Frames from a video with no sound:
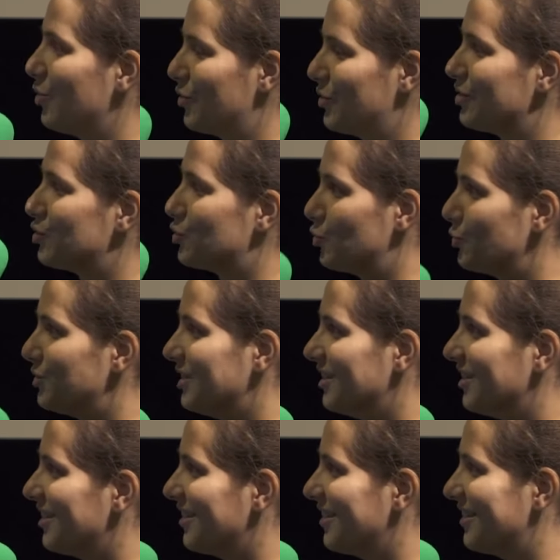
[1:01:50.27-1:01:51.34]
or
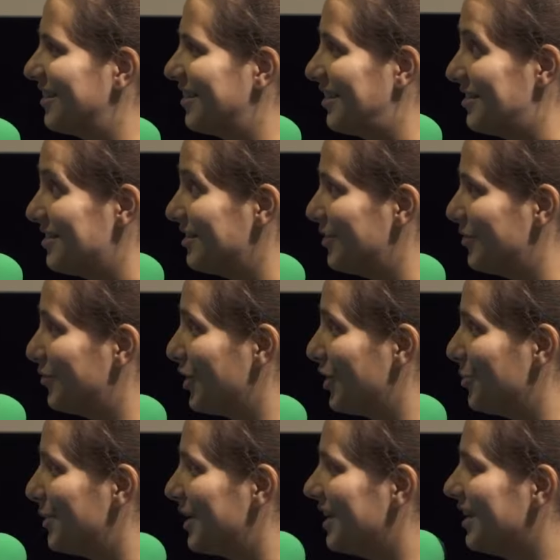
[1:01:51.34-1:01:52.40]
shooting the
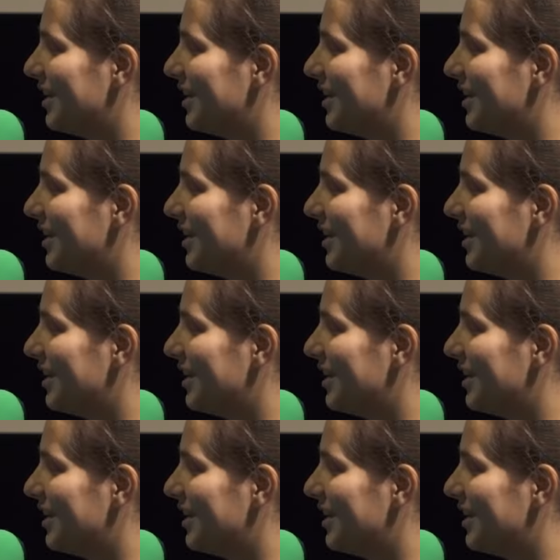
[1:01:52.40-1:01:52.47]
film.